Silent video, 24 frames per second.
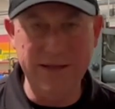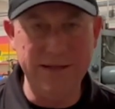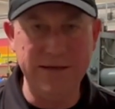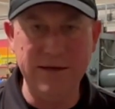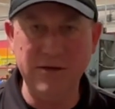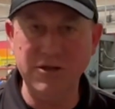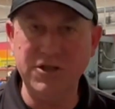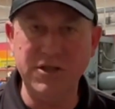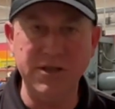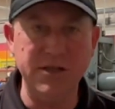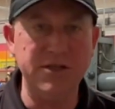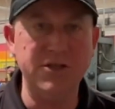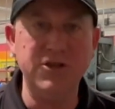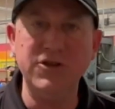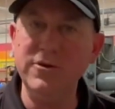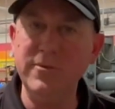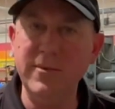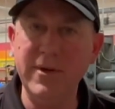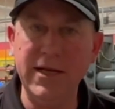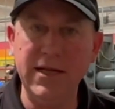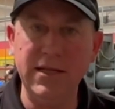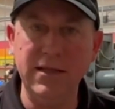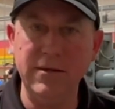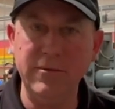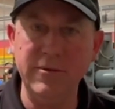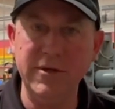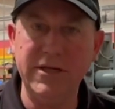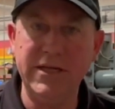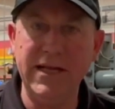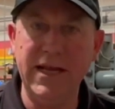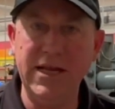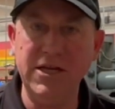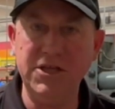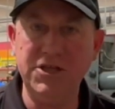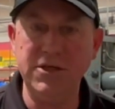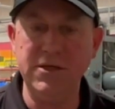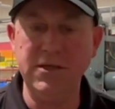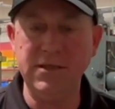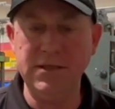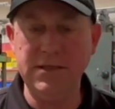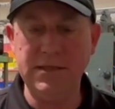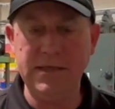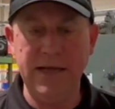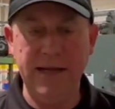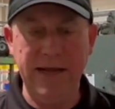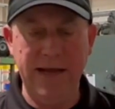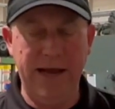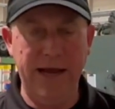there's just too many
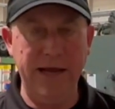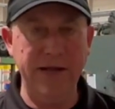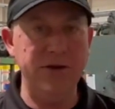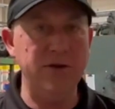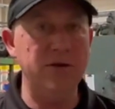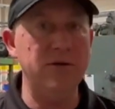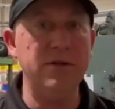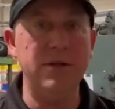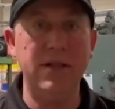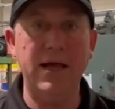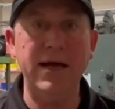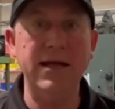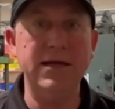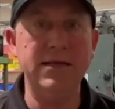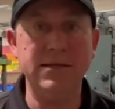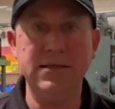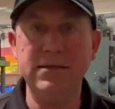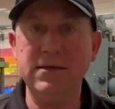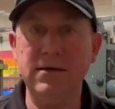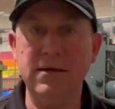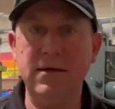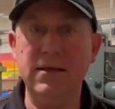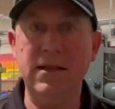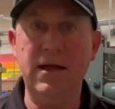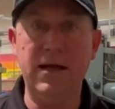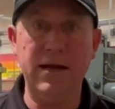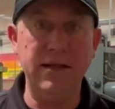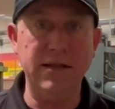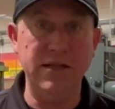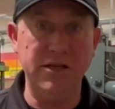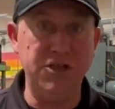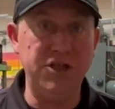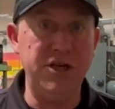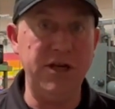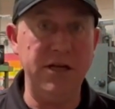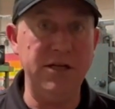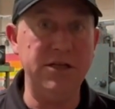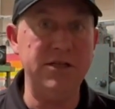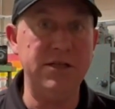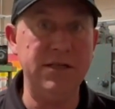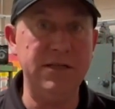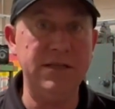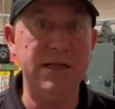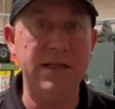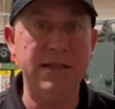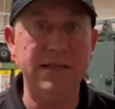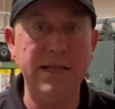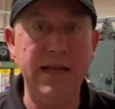limitations. I don't like a lot of the
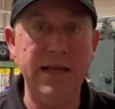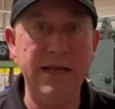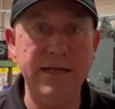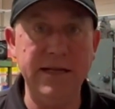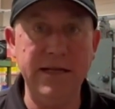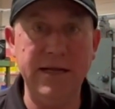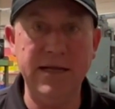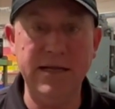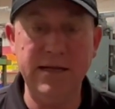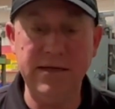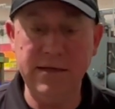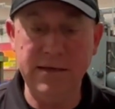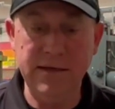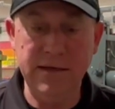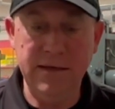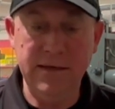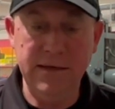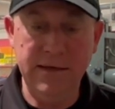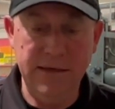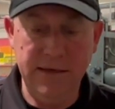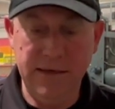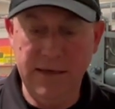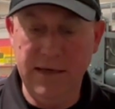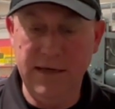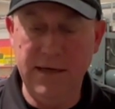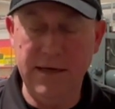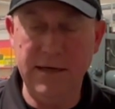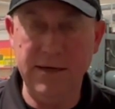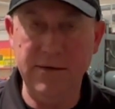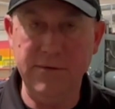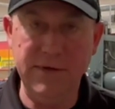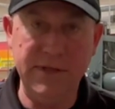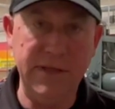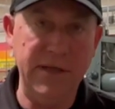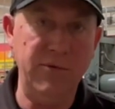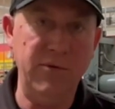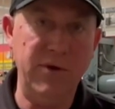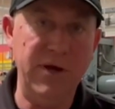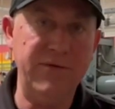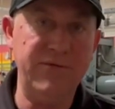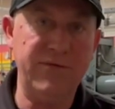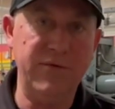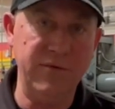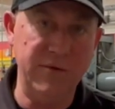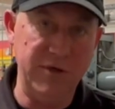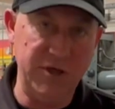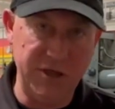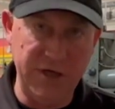changes that they did when they went
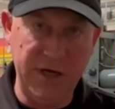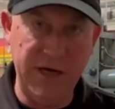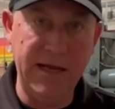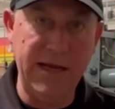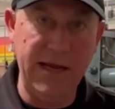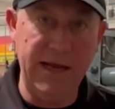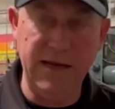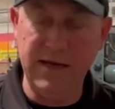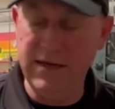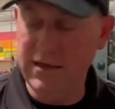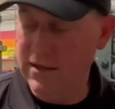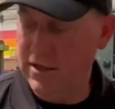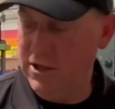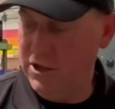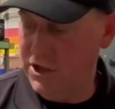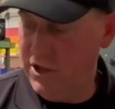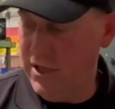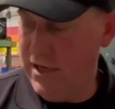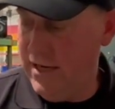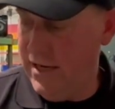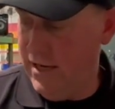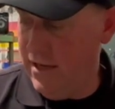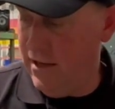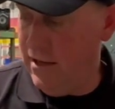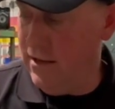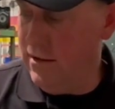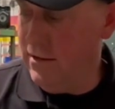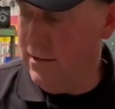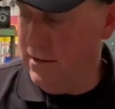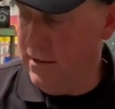from the JK to the JL.